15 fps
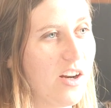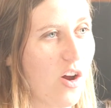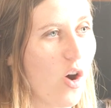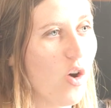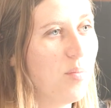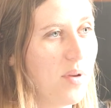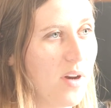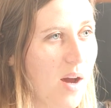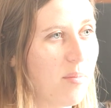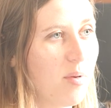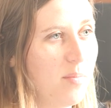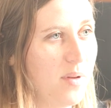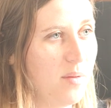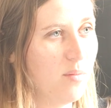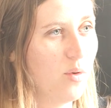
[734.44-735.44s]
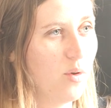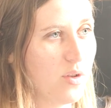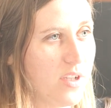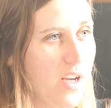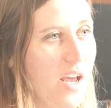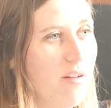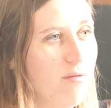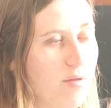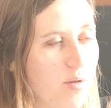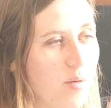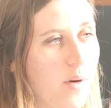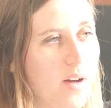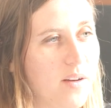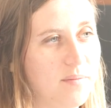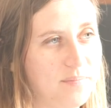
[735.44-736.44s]
it open up a bit more to
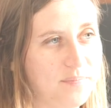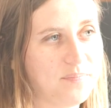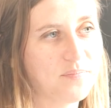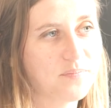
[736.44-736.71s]
everyone.